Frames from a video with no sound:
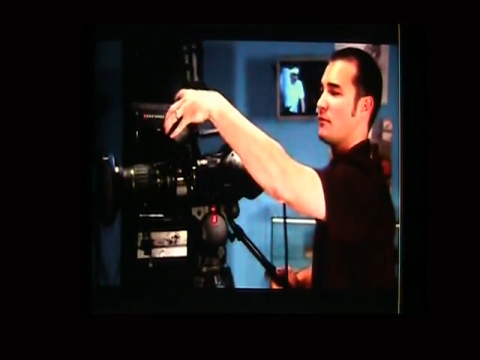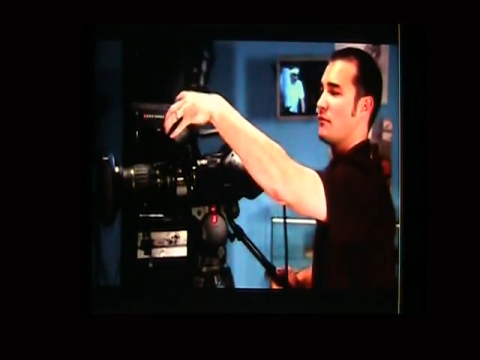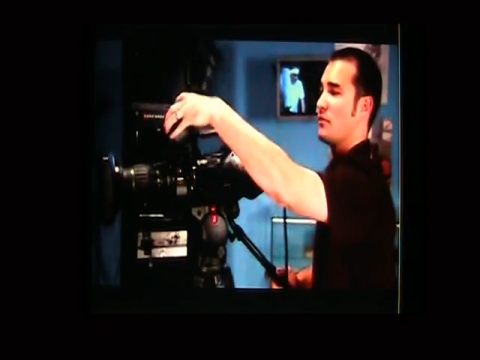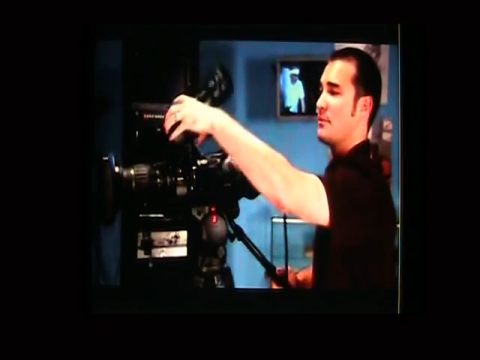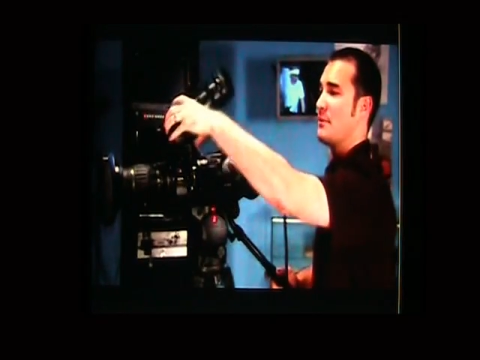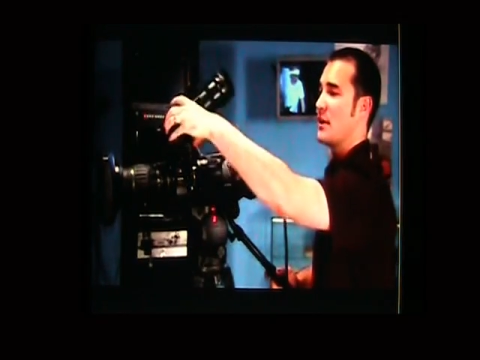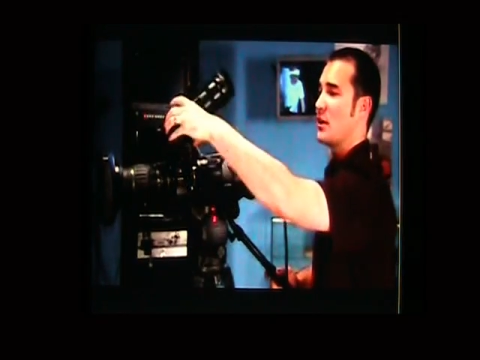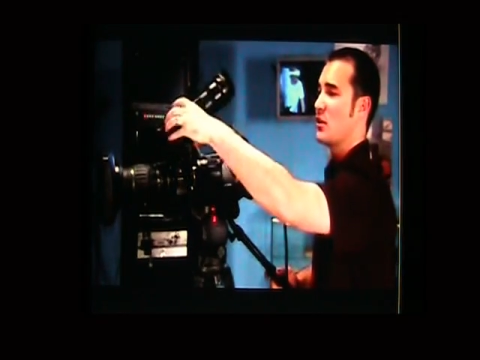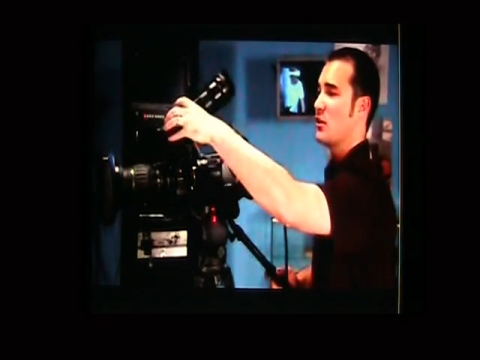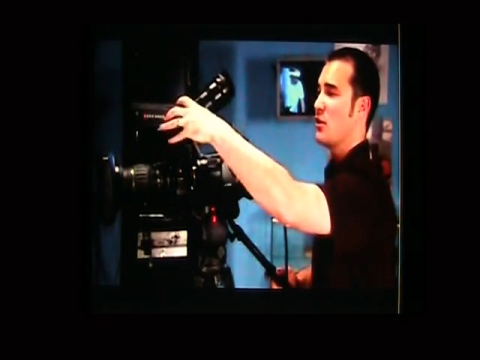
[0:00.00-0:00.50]

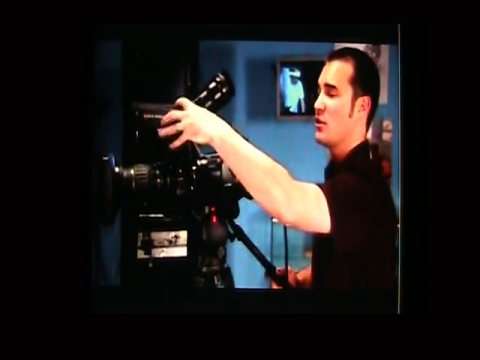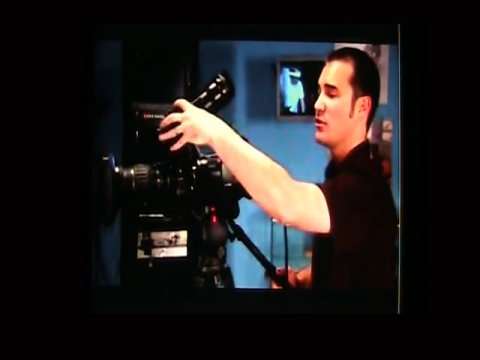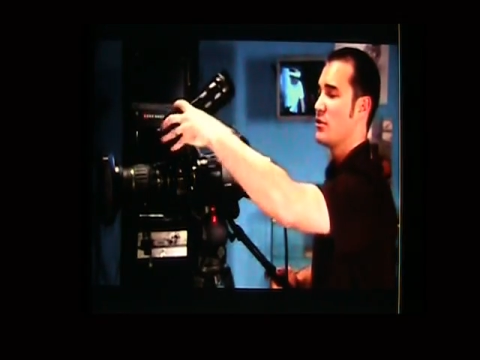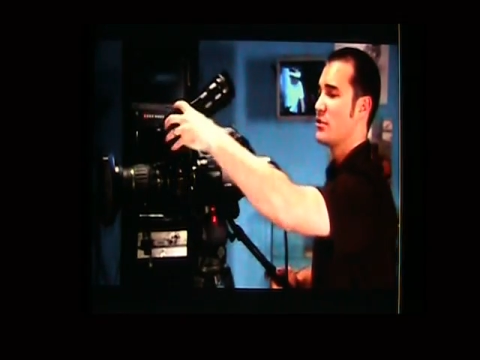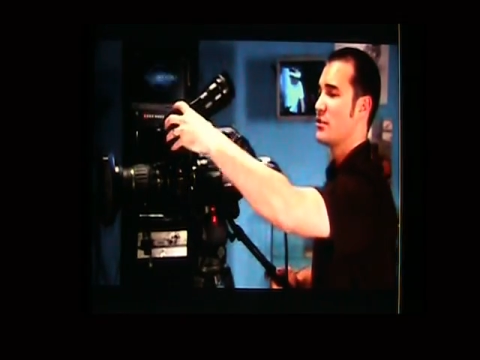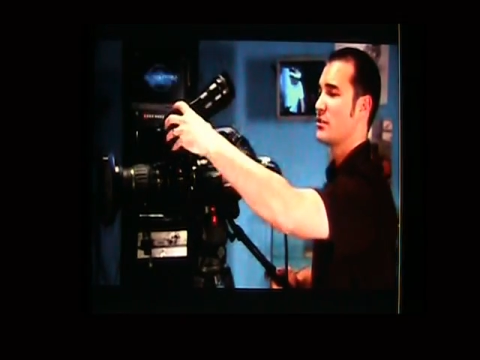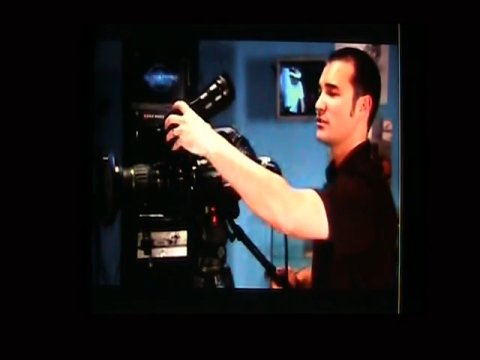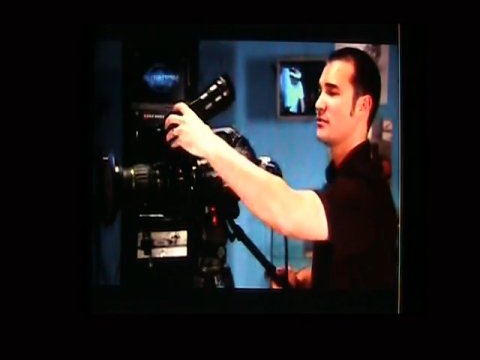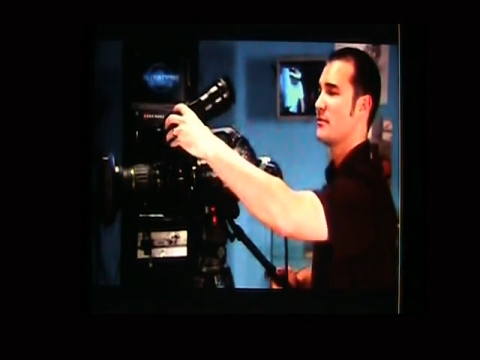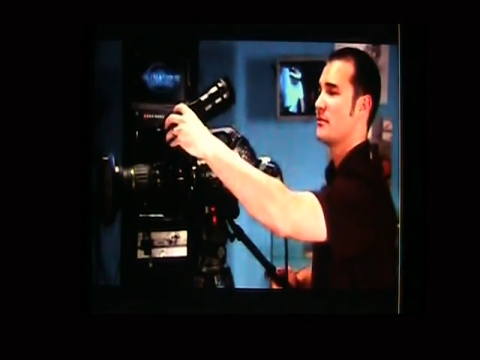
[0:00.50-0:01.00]
flip it
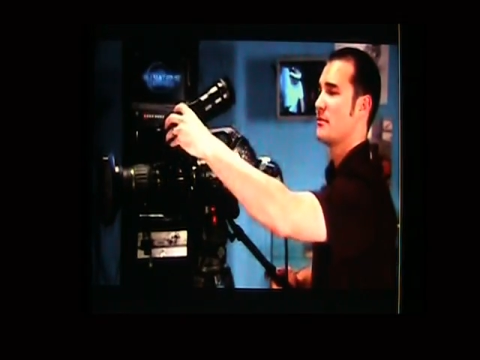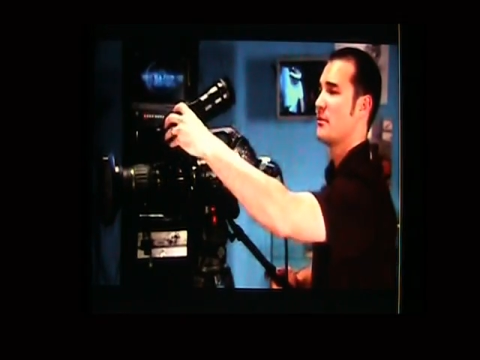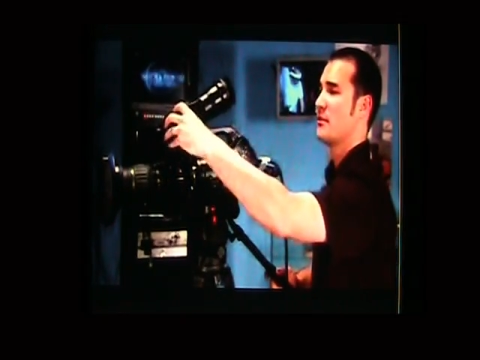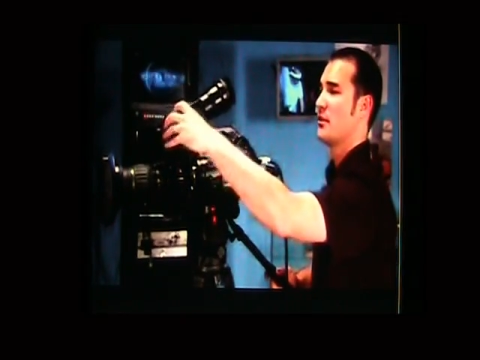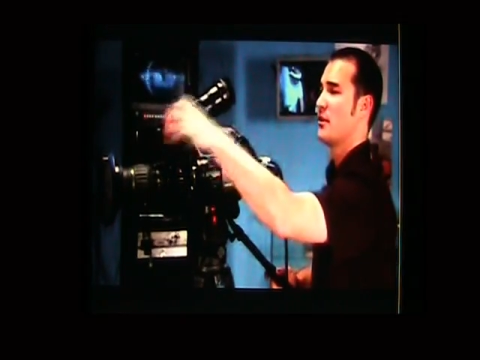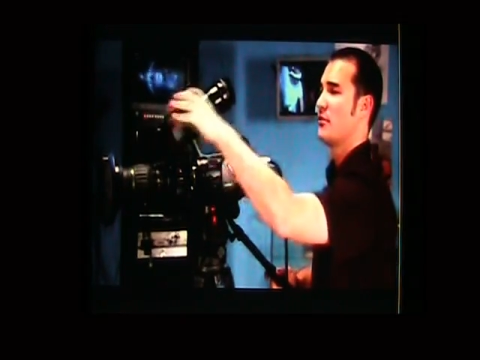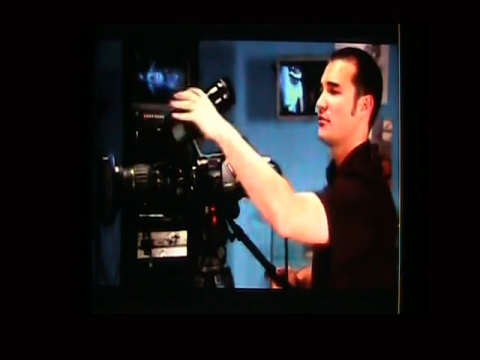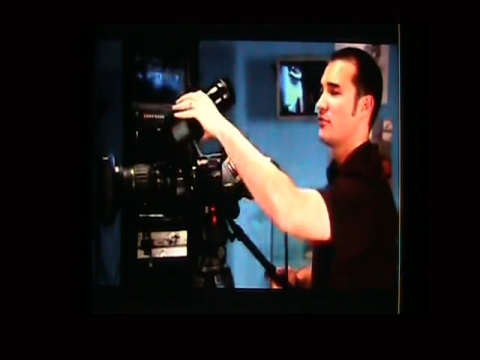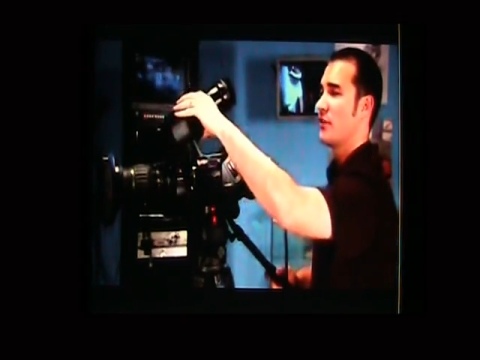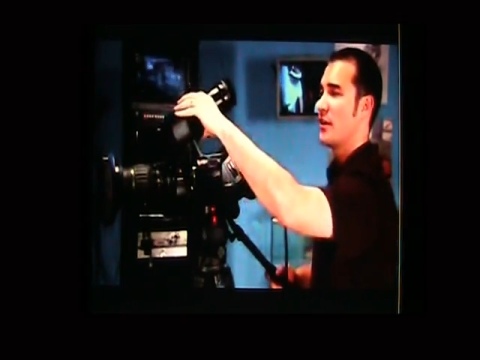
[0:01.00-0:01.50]
closed
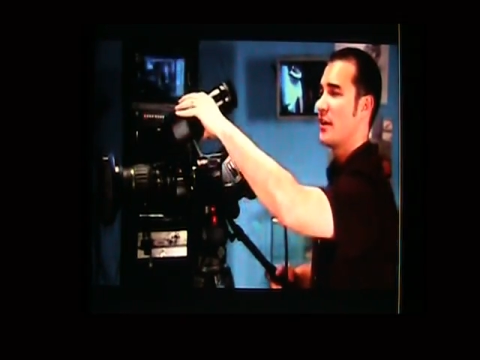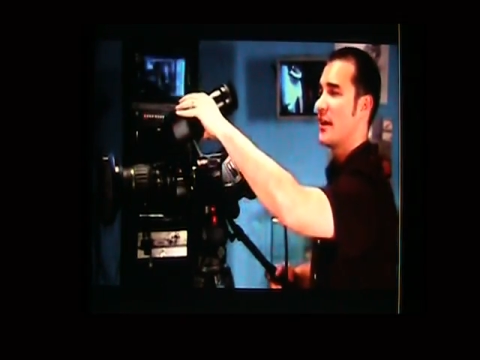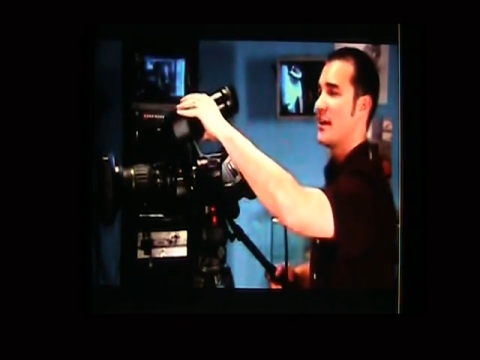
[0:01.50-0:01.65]
for a